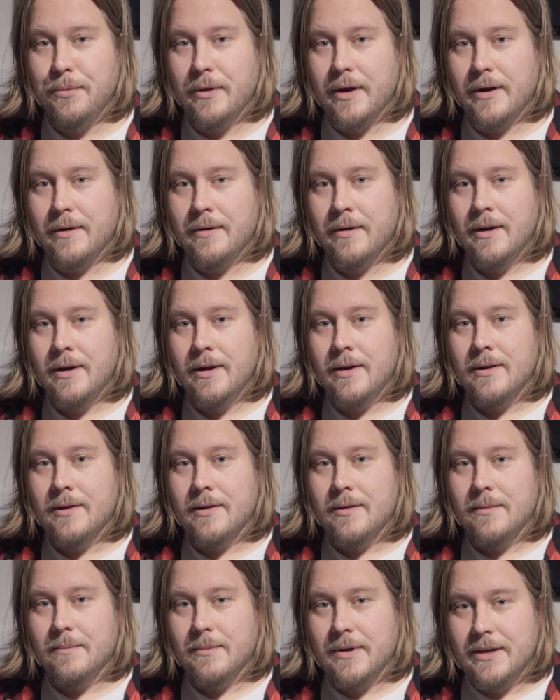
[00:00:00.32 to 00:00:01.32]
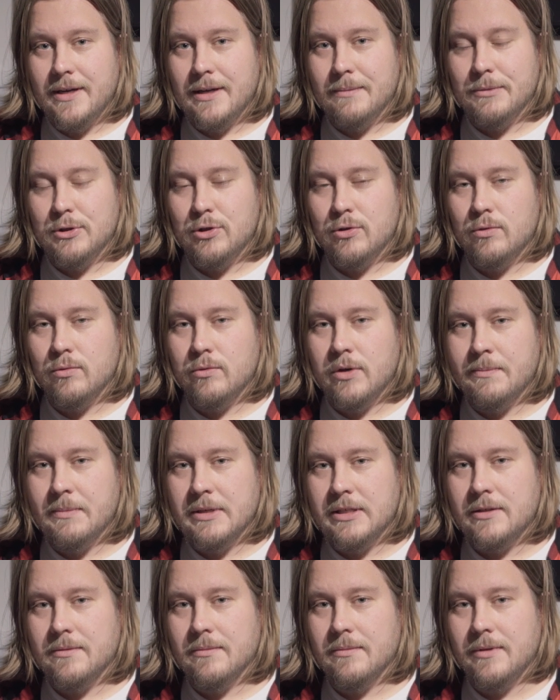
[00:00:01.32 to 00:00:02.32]
there, my name is
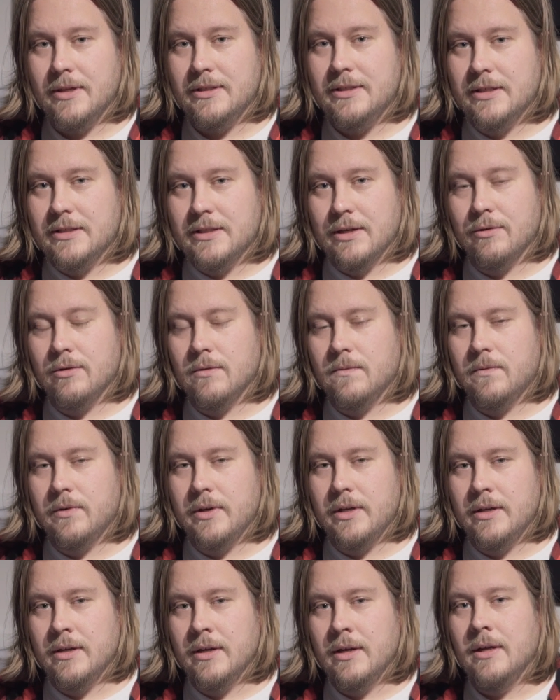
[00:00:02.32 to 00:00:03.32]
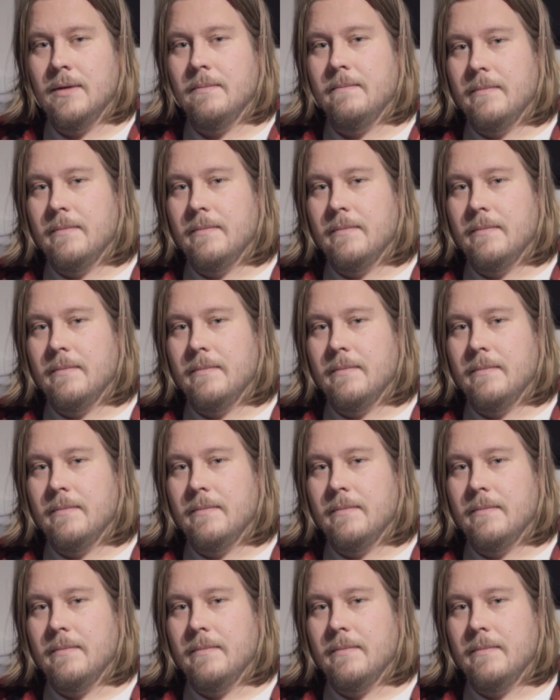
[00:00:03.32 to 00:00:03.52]
Tuomas, this is Sound of Free,